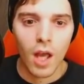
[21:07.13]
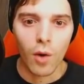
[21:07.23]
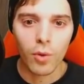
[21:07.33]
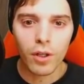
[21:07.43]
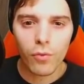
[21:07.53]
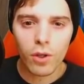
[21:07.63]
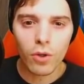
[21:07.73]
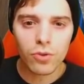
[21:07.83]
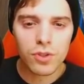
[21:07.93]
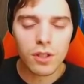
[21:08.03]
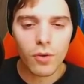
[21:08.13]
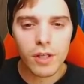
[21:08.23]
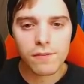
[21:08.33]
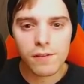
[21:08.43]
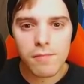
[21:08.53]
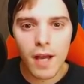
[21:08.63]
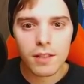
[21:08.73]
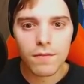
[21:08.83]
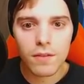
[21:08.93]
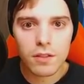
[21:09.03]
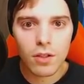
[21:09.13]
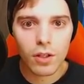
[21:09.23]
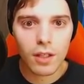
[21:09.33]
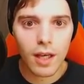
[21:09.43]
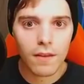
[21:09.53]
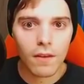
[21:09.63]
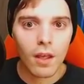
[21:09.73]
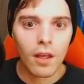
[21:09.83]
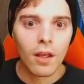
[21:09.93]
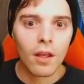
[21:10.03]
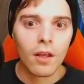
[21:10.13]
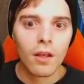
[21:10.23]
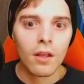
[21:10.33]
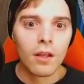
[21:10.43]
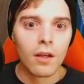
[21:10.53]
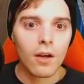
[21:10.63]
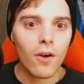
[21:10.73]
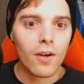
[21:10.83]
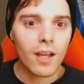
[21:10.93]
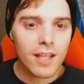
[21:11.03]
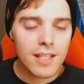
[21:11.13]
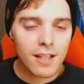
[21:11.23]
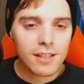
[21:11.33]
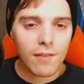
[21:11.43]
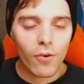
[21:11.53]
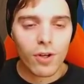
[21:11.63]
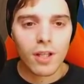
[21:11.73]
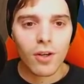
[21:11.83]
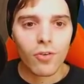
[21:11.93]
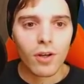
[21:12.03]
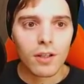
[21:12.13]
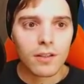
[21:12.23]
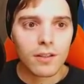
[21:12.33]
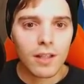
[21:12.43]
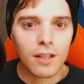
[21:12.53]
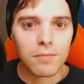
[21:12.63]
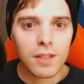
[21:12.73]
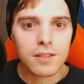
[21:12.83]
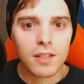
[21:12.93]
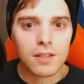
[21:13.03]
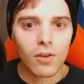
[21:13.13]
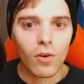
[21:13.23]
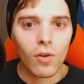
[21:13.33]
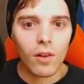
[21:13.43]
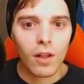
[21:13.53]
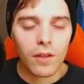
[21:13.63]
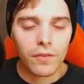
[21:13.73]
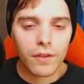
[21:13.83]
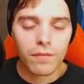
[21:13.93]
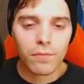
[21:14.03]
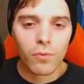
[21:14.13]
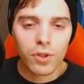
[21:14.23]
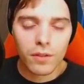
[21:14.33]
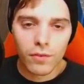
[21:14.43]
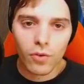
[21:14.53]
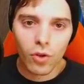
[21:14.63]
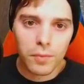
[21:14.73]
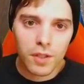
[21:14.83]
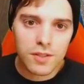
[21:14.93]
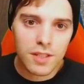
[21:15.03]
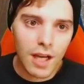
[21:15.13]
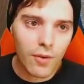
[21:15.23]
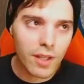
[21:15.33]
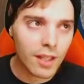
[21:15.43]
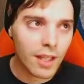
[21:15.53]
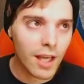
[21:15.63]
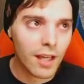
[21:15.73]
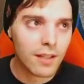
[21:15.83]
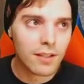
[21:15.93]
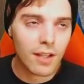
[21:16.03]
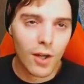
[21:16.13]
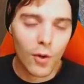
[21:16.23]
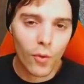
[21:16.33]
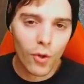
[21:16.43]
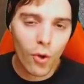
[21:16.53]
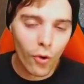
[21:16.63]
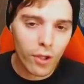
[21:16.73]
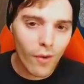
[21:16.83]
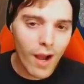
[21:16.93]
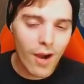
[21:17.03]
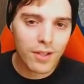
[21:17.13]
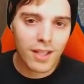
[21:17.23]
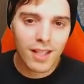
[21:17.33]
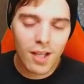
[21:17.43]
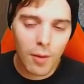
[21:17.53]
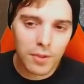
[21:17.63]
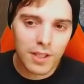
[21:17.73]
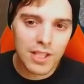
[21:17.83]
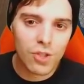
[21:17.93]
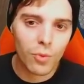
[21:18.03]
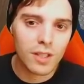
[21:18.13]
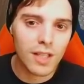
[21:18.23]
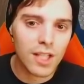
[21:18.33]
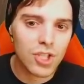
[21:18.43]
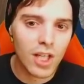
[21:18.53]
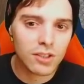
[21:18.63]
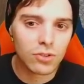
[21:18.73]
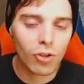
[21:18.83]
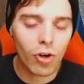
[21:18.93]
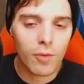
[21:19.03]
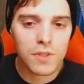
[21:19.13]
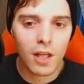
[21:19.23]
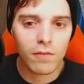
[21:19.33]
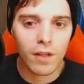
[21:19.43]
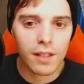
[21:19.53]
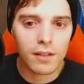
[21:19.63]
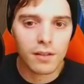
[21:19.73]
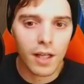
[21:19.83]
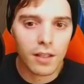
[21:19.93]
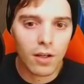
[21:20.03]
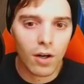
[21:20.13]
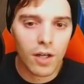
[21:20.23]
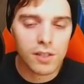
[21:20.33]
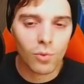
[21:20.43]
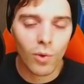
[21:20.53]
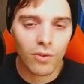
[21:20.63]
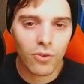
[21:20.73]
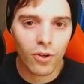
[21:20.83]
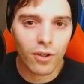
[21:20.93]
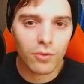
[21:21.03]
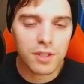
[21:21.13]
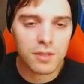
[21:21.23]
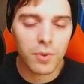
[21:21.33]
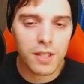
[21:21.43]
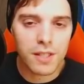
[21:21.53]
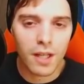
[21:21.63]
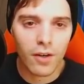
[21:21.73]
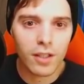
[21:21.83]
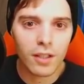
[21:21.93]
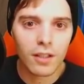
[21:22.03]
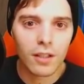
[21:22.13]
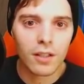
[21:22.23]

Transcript: I wonder if we go to Cinderace VMAX if he's gonna get... Okay, he does have Ordinary Rod. That makes things a whole lot more difficult, because now he can get Oricorio out in combination with the Dedenne-GX to draw himself like 9 cards in one turn, which is pretty scary.